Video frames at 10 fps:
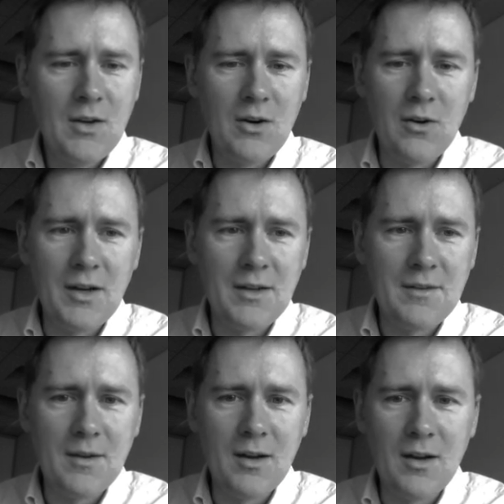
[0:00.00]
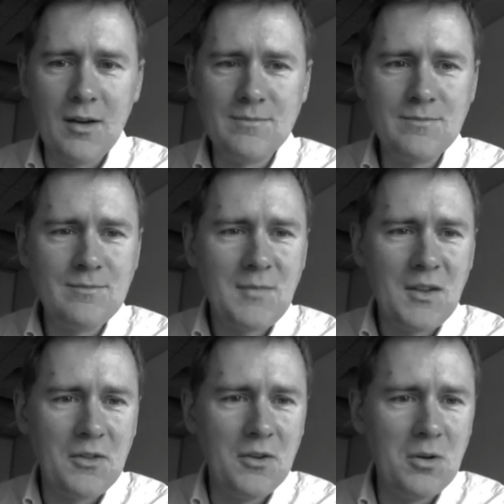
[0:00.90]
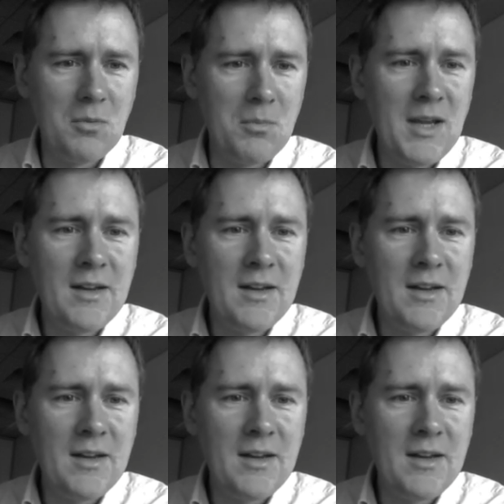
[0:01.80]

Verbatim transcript: All right, um, the main